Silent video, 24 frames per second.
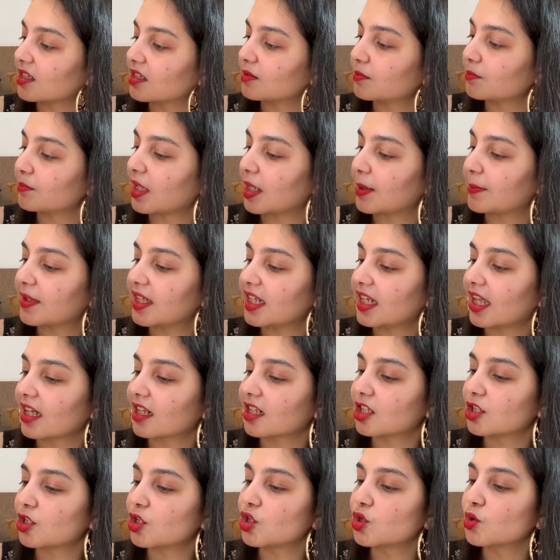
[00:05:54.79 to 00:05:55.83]
maybe like a
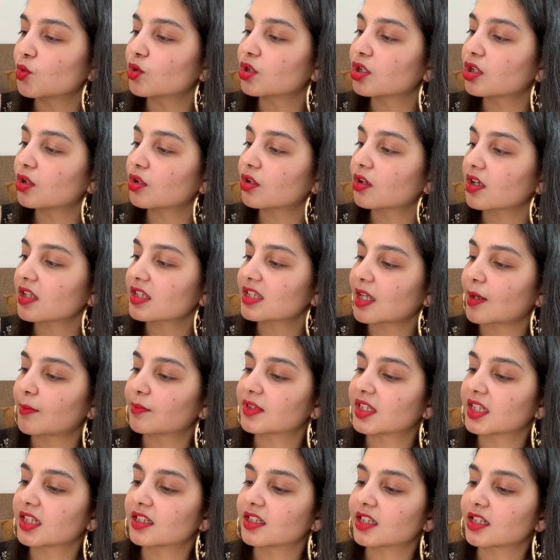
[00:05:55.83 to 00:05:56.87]
nude look or
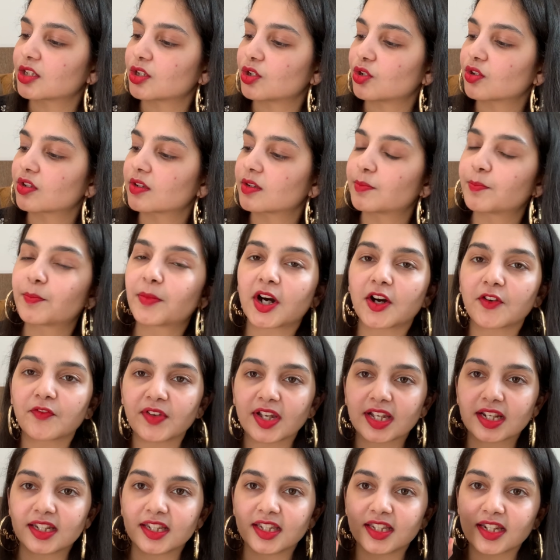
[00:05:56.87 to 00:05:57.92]
something, it will look
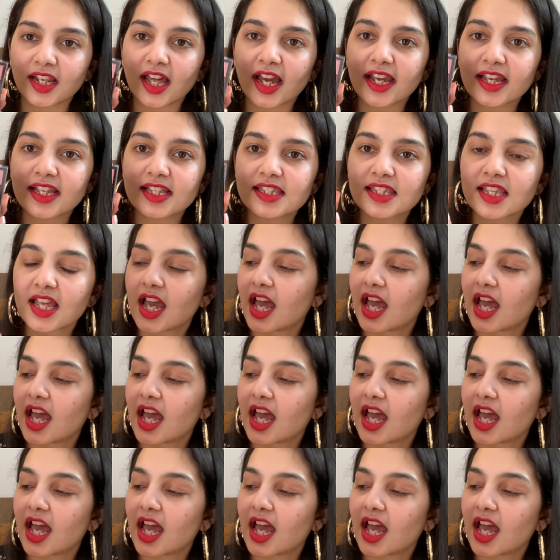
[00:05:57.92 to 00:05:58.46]
perfectly nice.